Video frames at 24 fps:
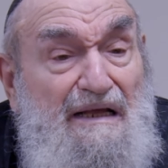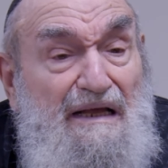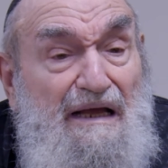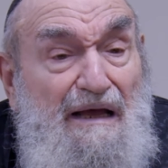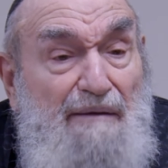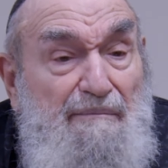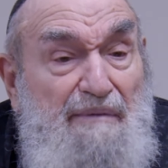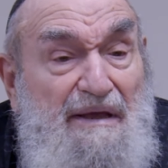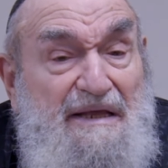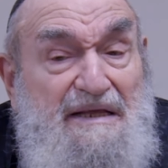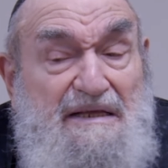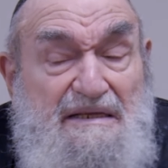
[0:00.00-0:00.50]
I
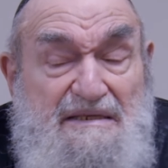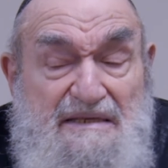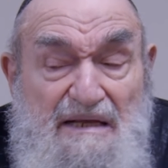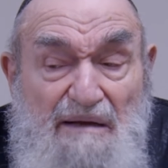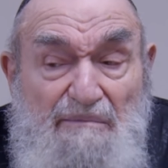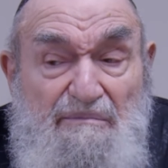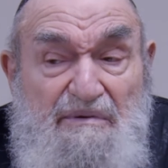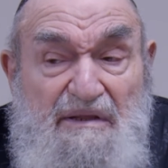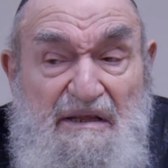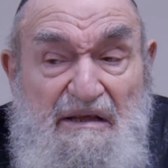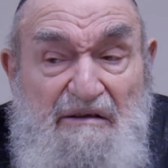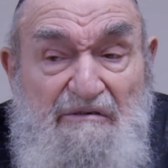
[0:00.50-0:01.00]
make
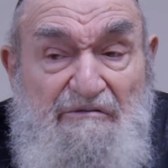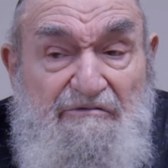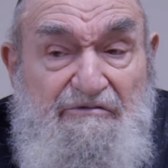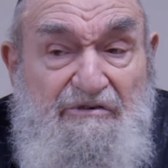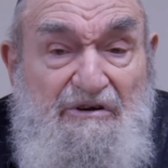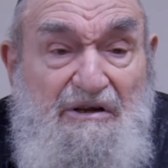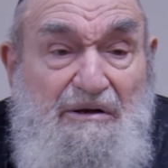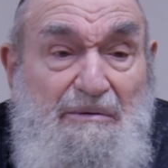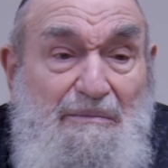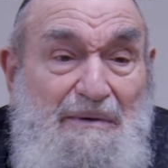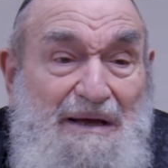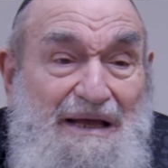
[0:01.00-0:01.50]
something in
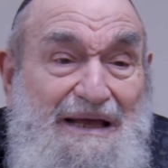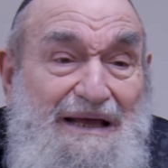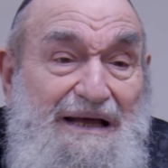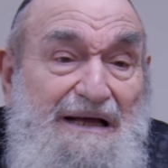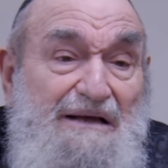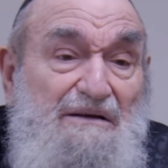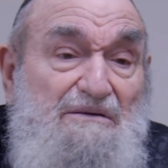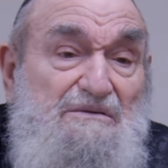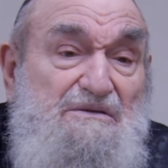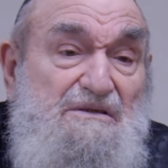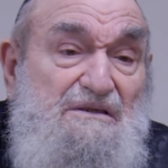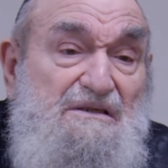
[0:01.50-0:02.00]
front of my
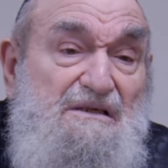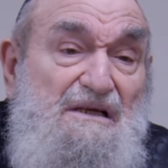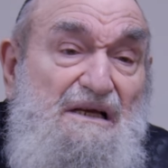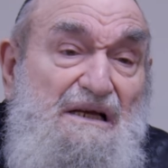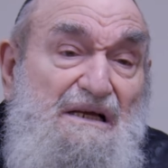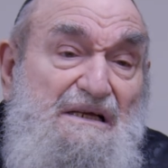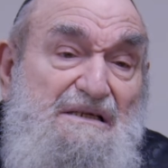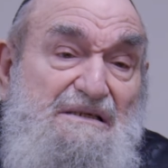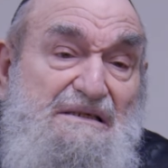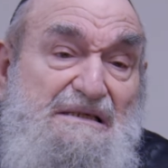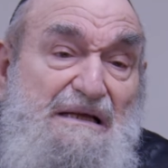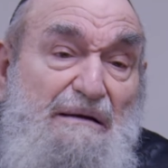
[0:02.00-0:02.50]
house,
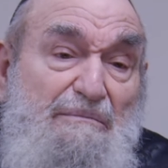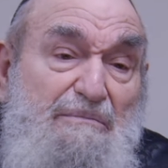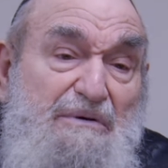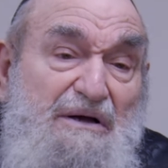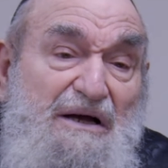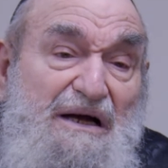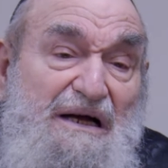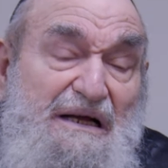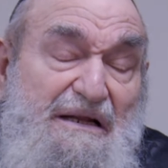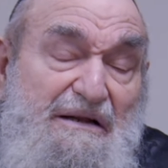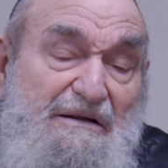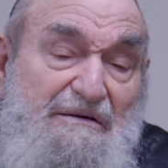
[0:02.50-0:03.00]
some
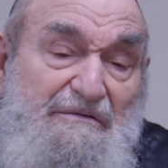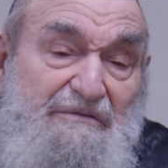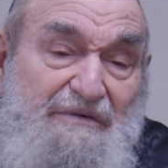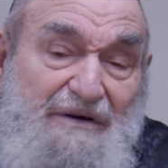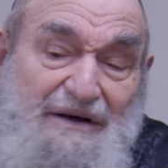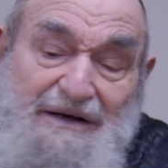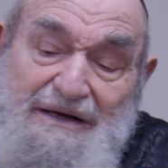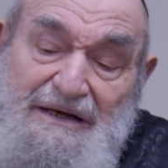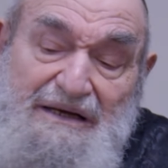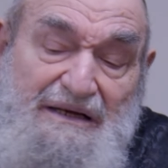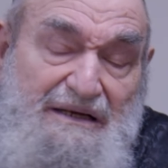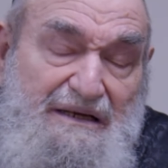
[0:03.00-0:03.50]
kind of
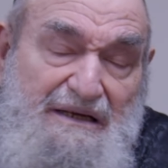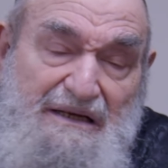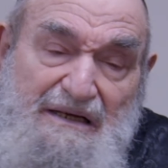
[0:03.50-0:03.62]
a,